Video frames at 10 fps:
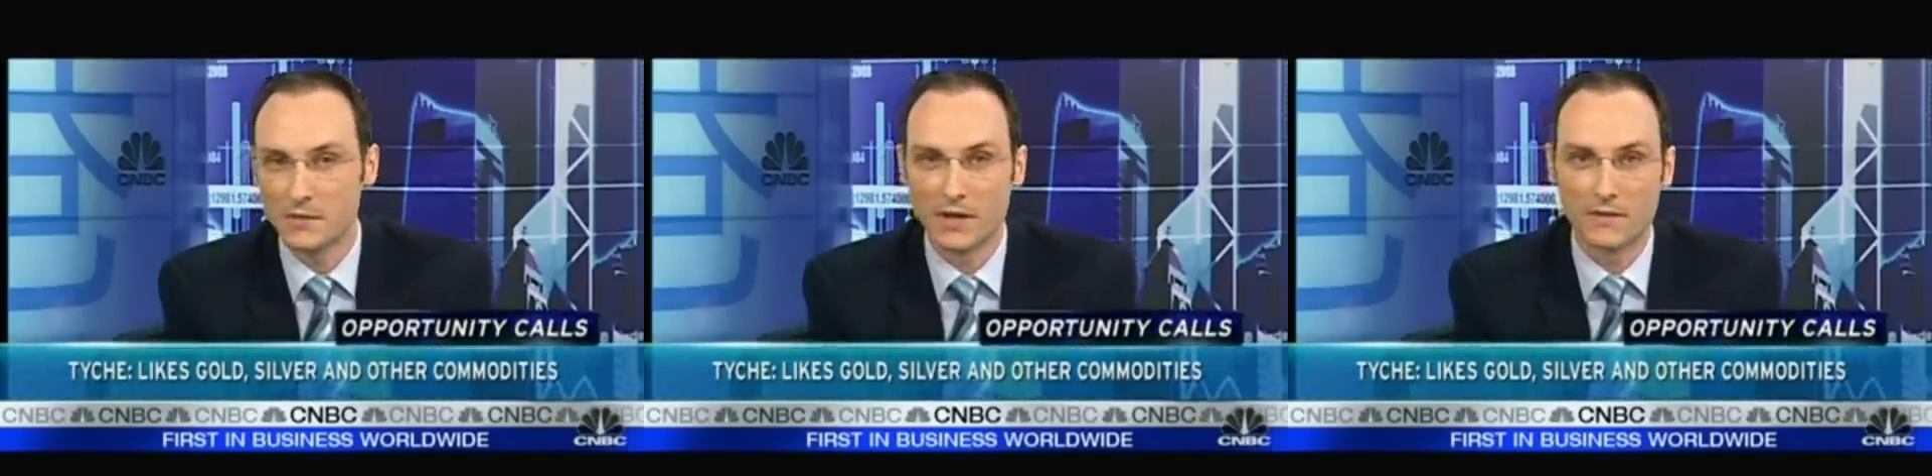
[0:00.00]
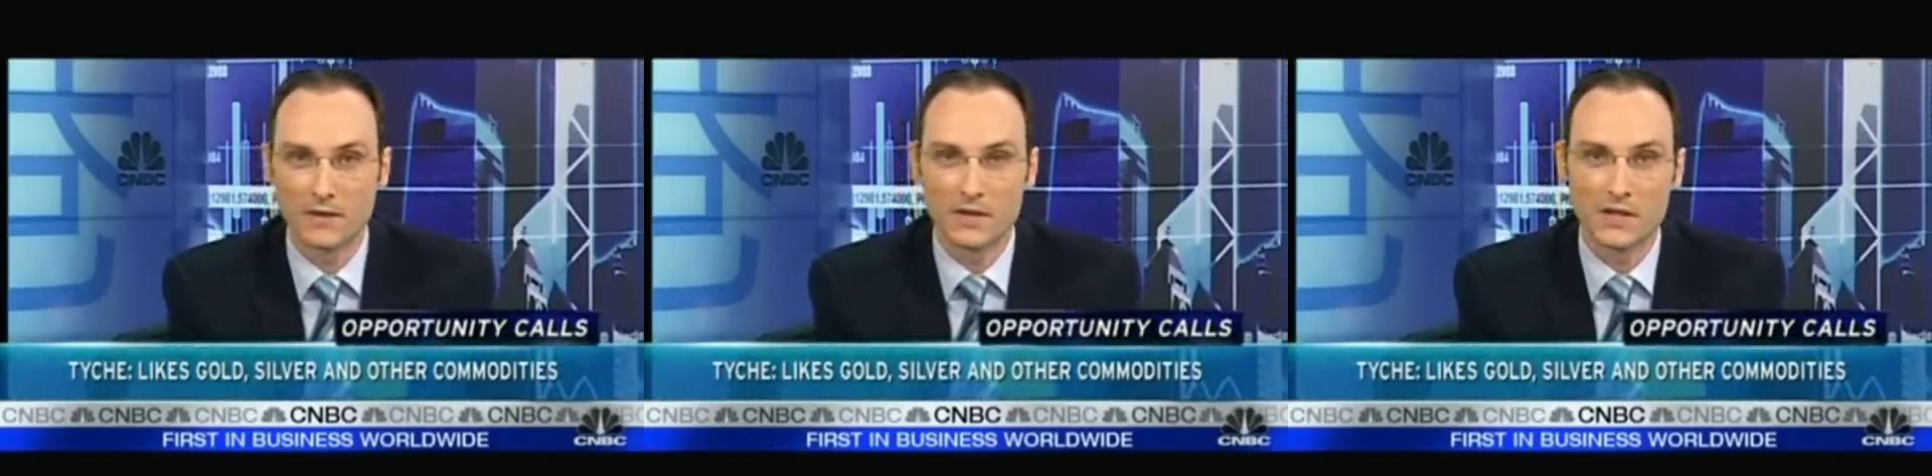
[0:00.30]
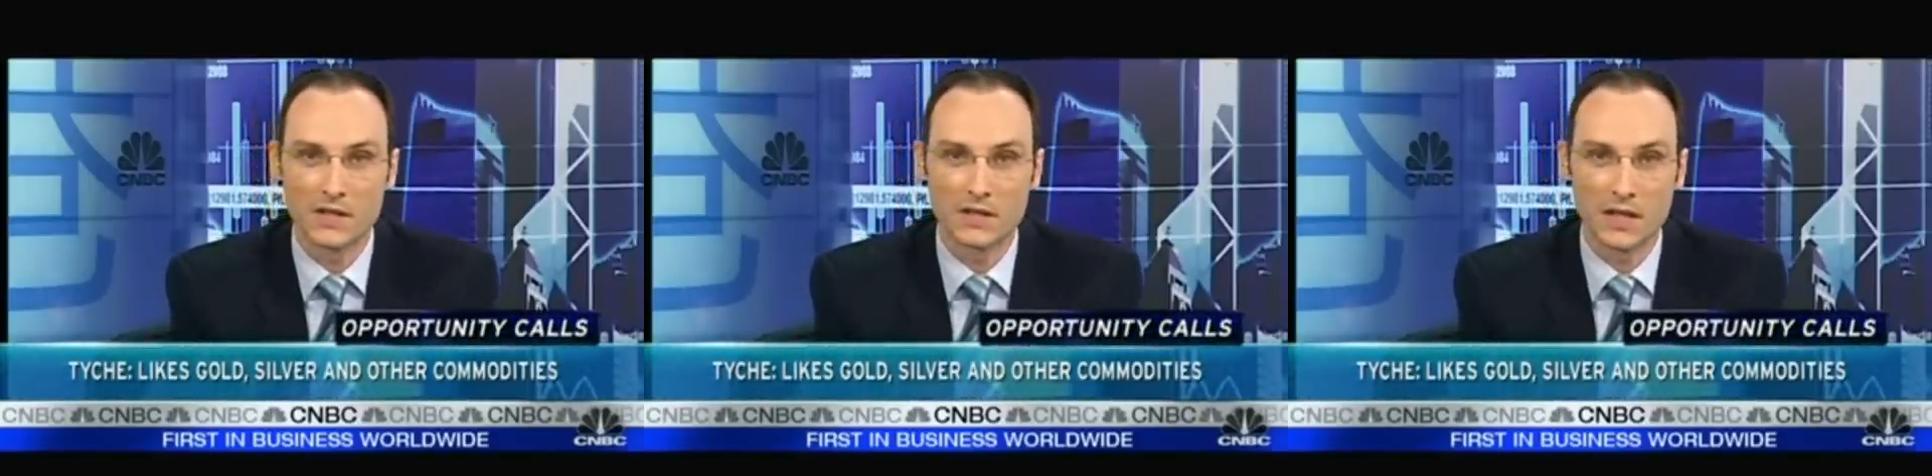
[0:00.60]
We have even
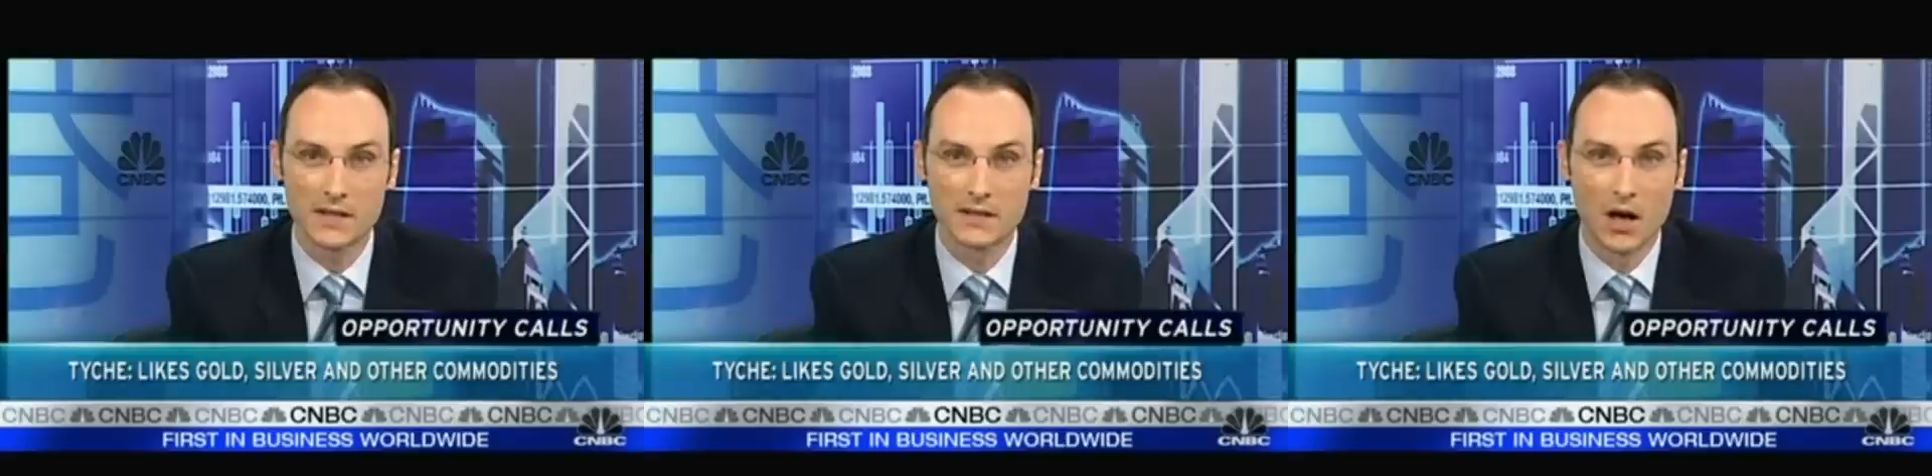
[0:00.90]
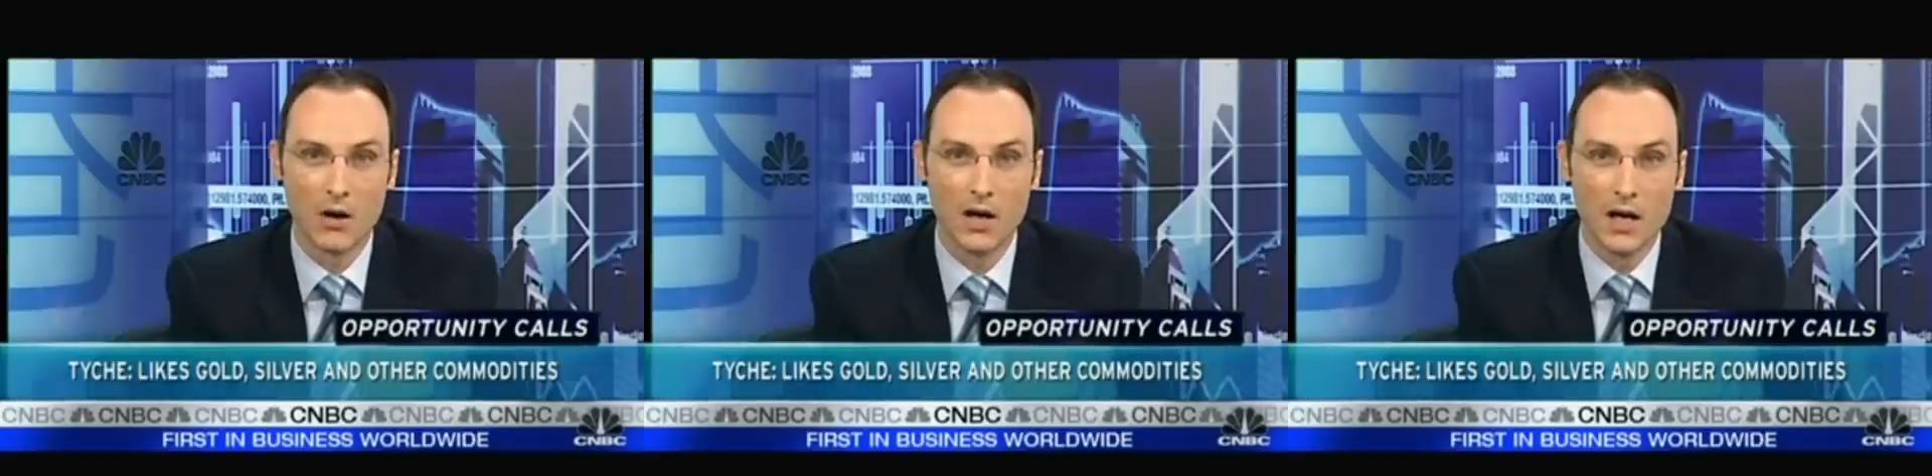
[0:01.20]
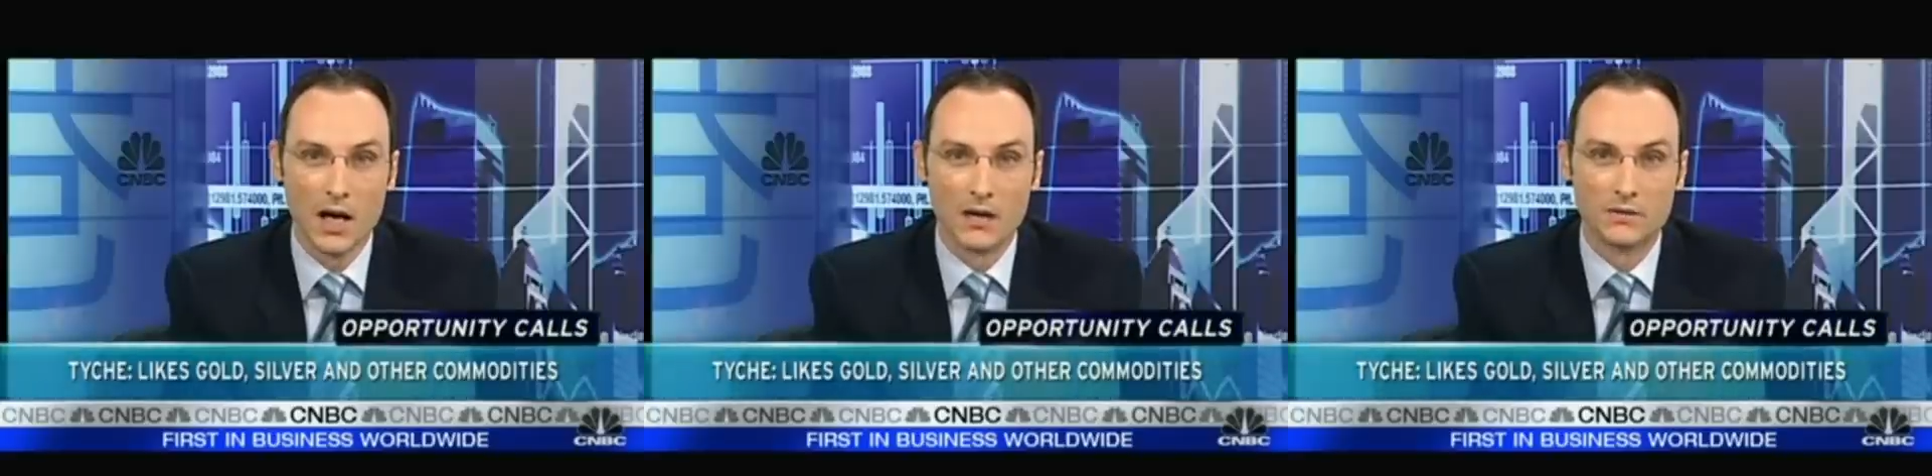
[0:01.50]
seen just now
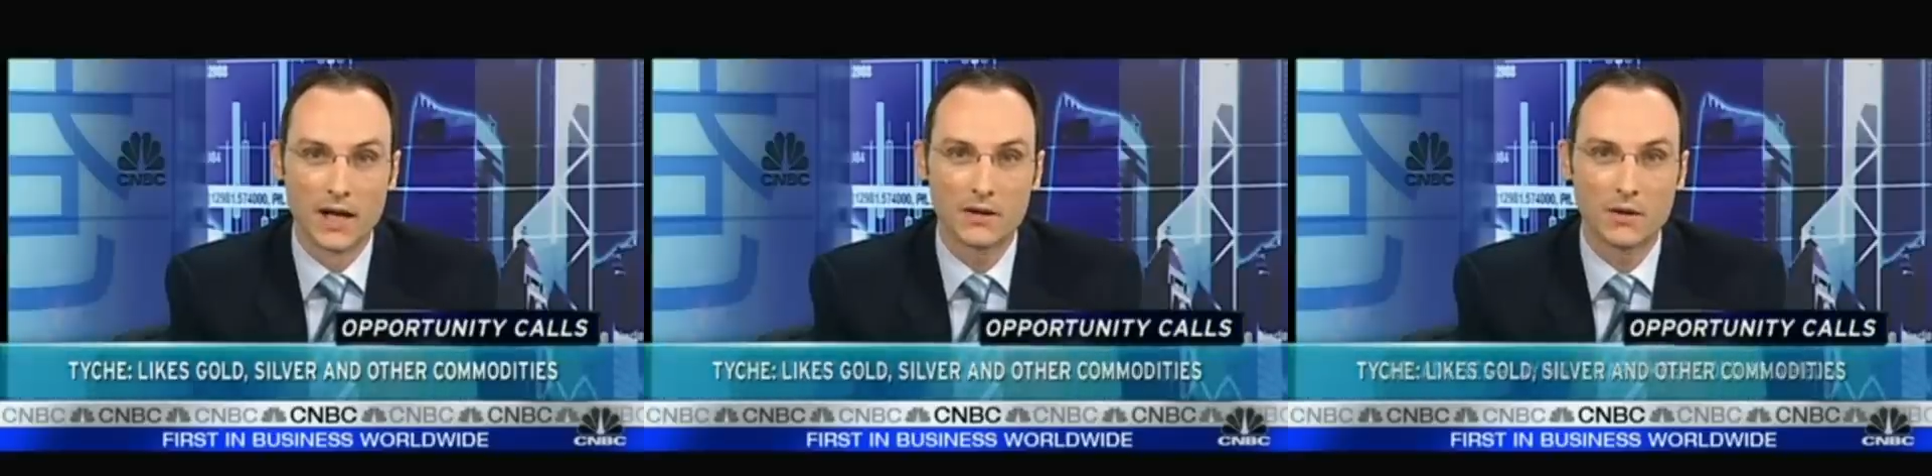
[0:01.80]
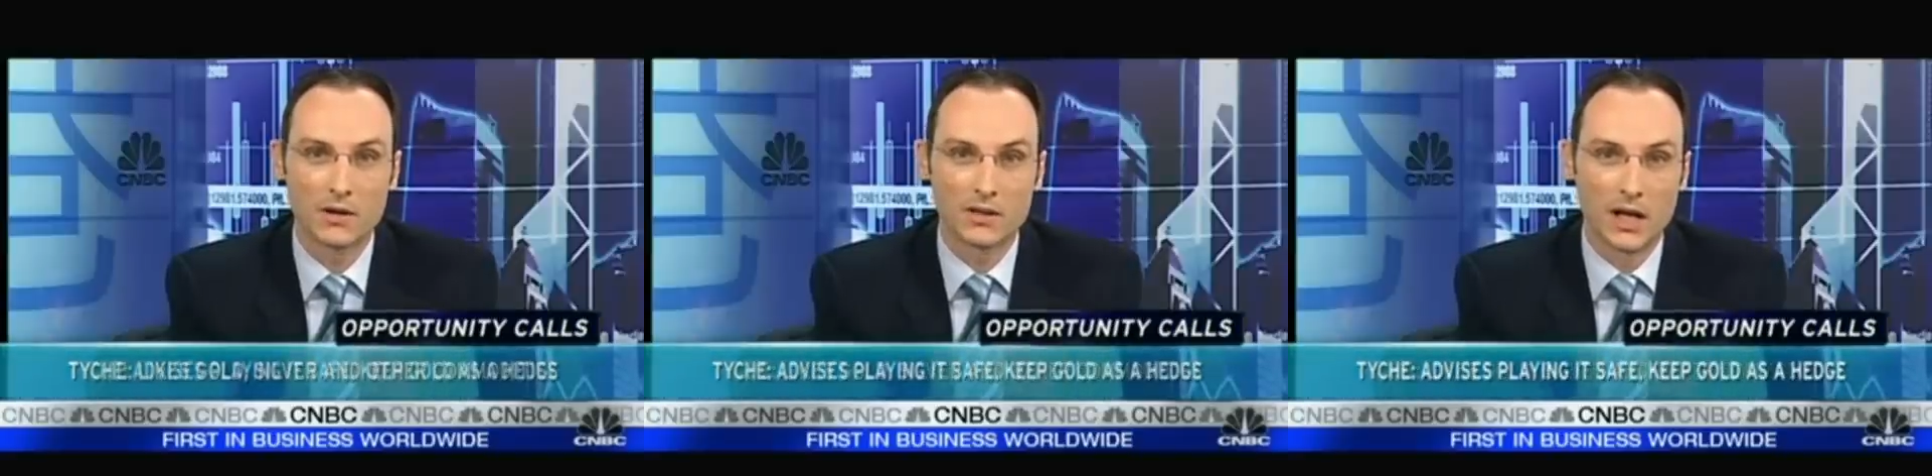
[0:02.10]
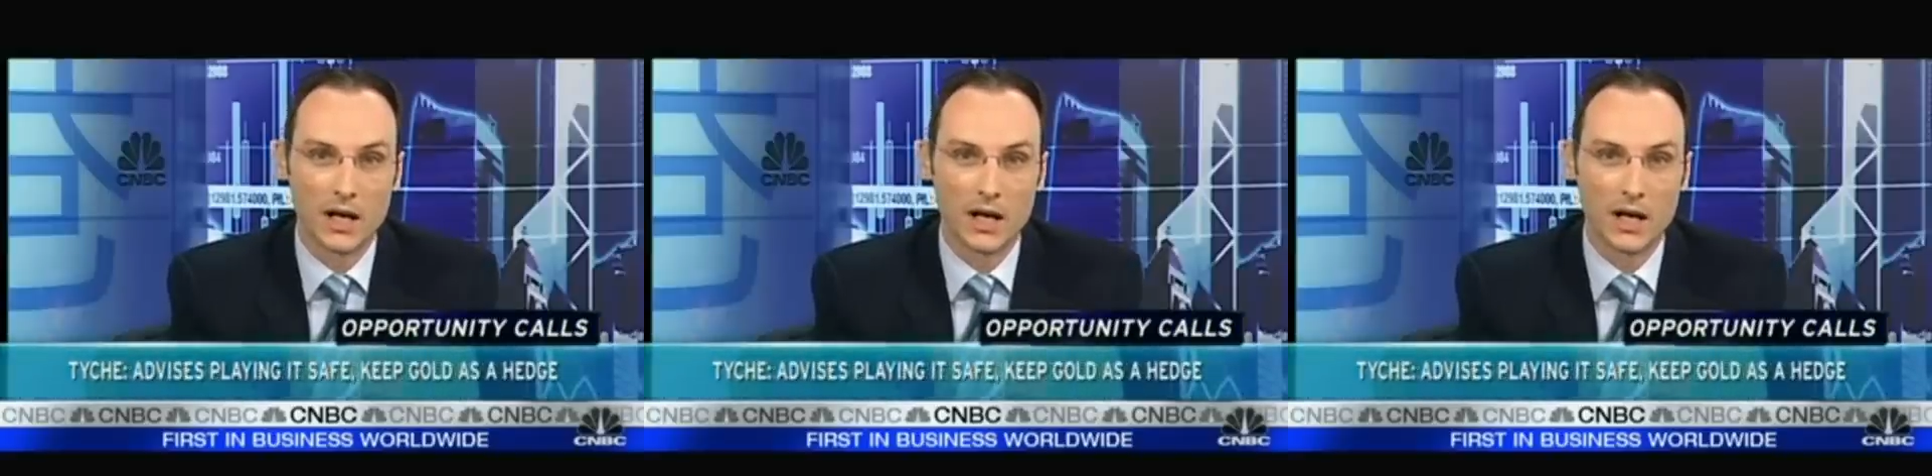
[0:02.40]
a record